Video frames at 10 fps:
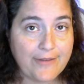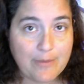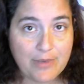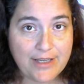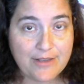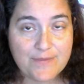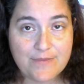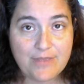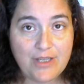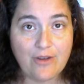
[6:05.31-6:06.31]
They play them,
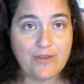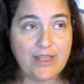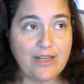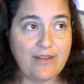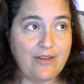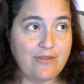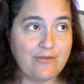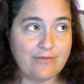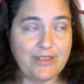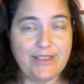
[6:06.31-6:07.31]
they
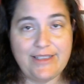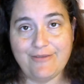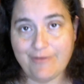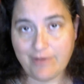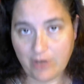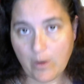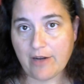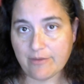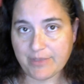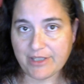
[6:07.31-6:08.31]
don't really go
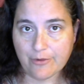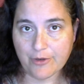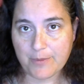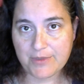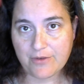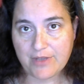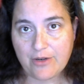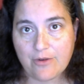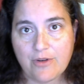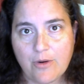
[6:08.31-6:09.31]
out in big groups, or they
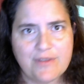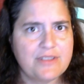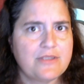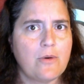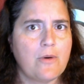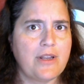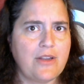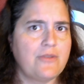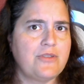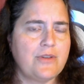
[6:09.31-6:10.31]
don't go on Discord, or
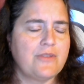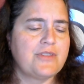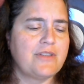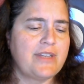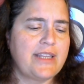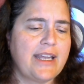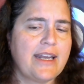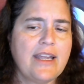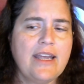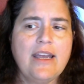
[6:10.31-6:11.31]
they don't do other stuff like
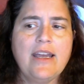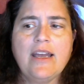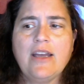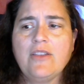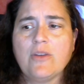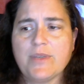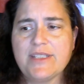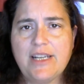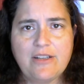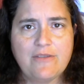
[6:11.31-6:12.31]
that. There was
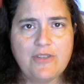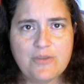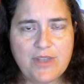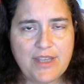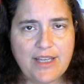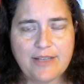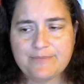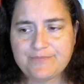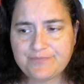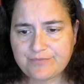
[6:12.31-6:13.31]
a lot of confusion with that.